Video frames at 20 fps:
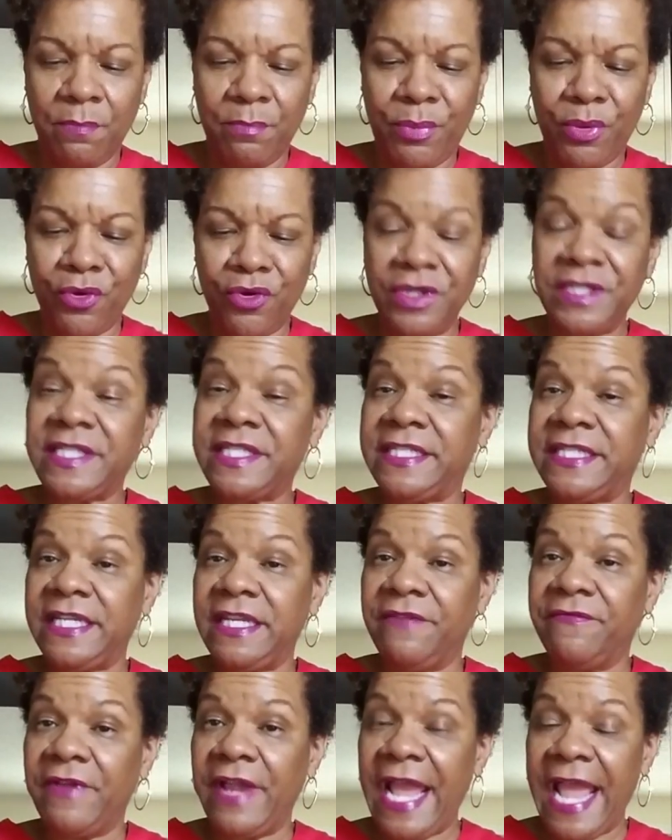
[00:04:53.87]
Purse
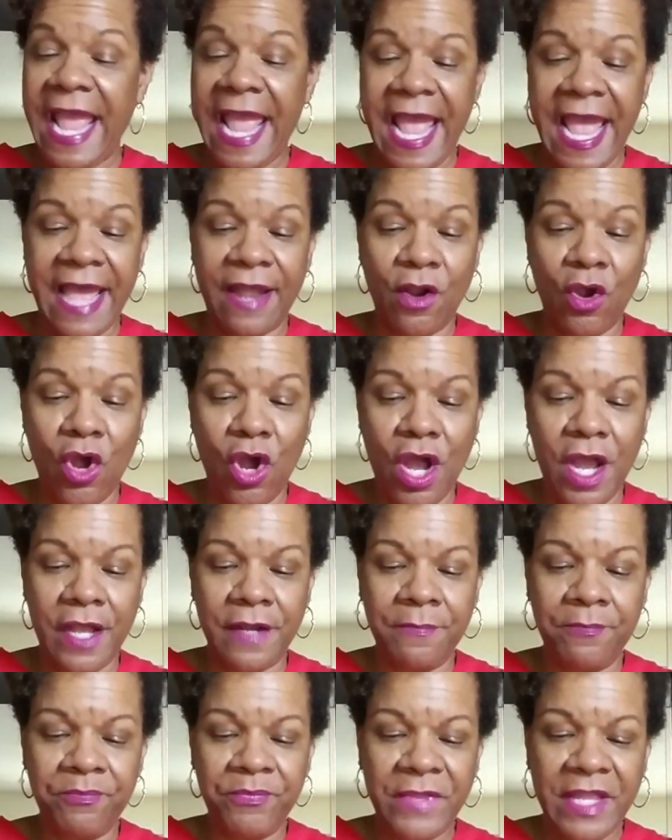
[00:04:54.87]
Diva had
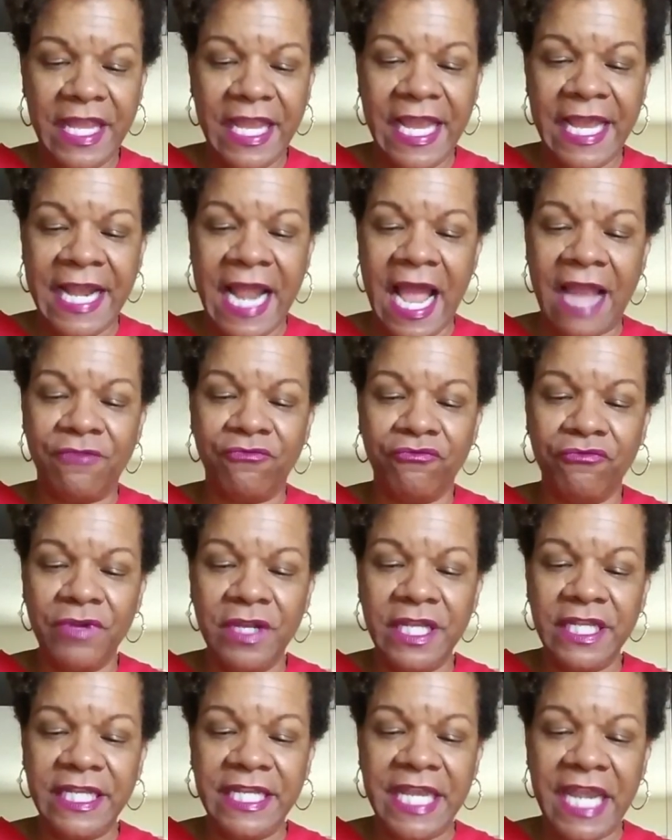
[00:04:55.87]
on and I
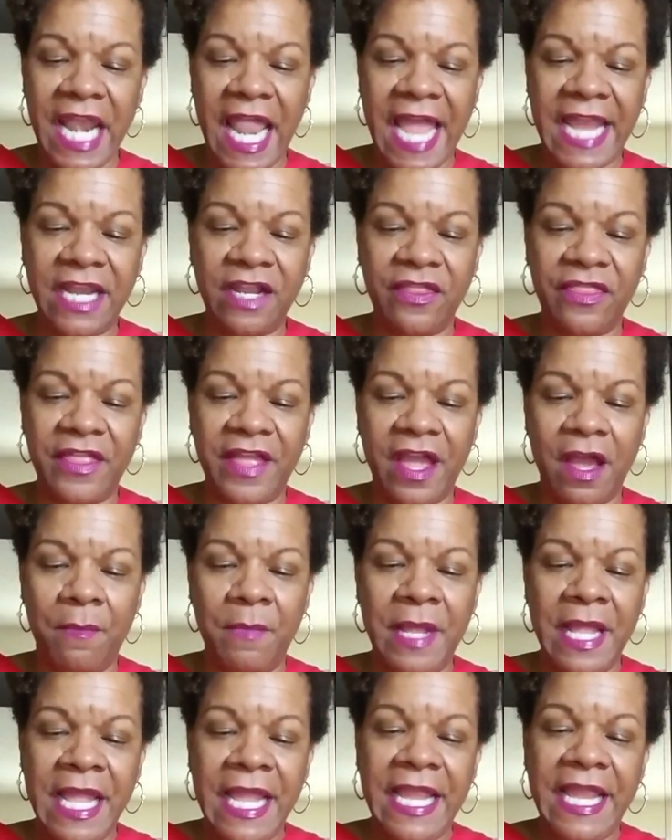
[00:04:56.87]
really liked
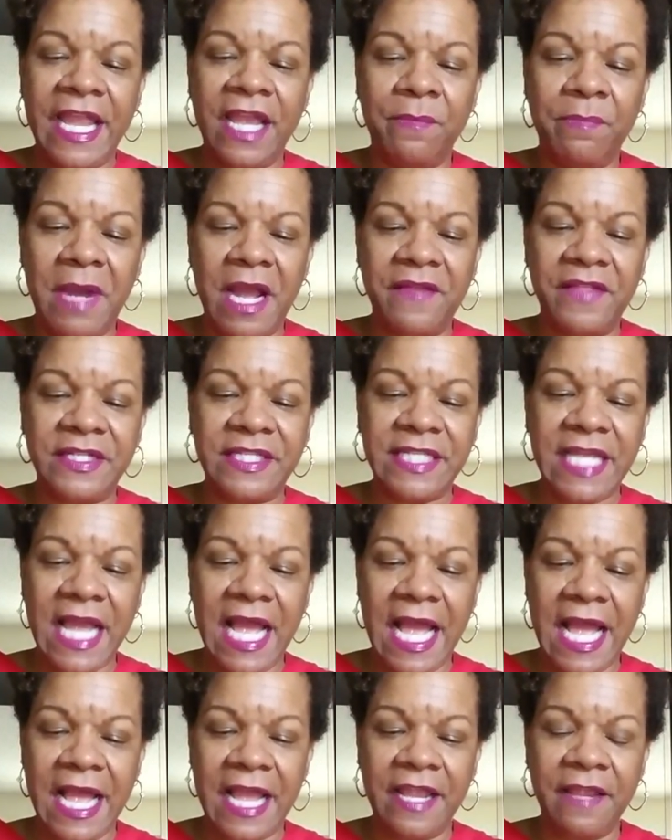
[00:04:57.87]
them and by the
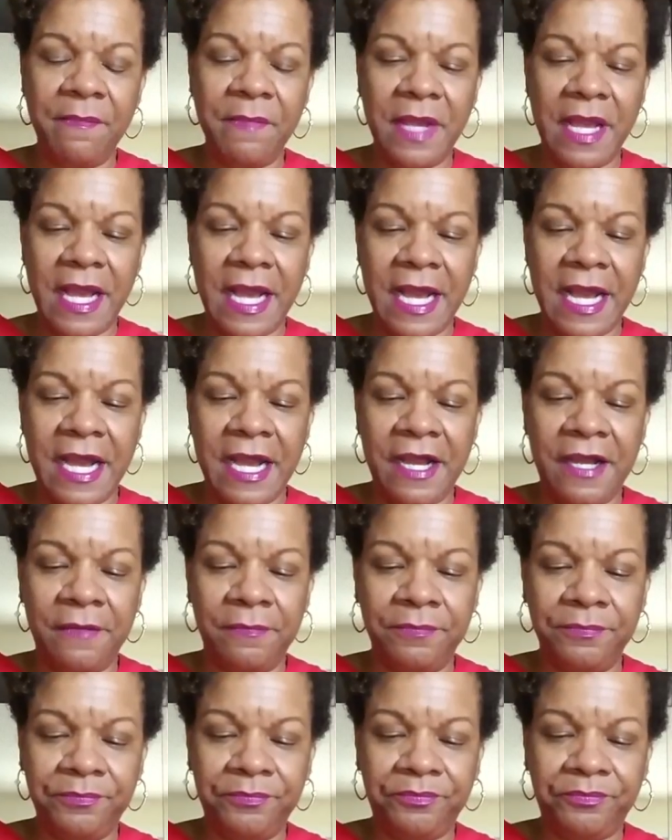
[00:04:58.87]
time
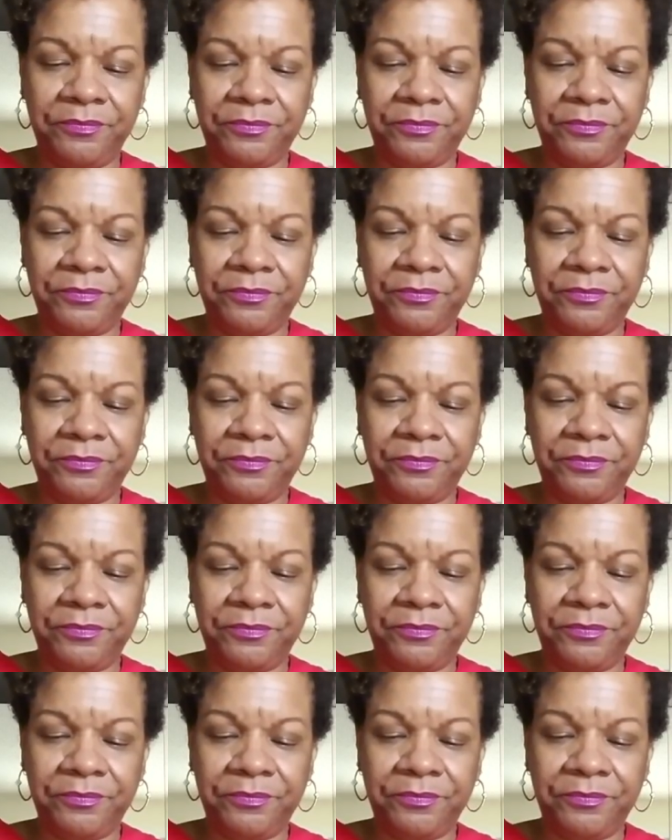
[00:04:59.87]
um,